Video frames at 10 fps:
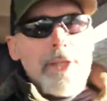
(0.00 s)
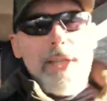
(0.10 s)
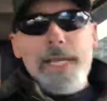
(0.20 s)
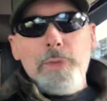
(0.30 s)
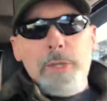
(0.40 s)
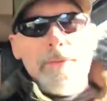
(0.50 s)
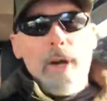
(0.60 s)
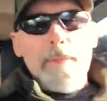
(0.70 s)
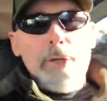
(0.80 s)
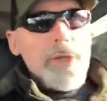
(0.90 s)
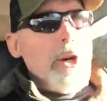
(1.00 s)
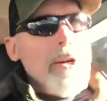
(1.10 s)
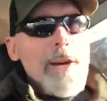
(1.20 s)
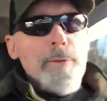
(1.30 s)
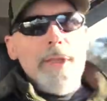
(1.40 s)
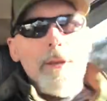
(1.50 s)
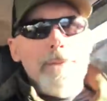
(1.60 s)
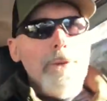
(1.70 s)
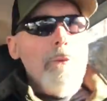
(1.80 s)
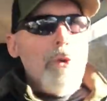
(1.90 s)
legs was from, and sure enough, within a
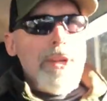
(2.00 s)
few more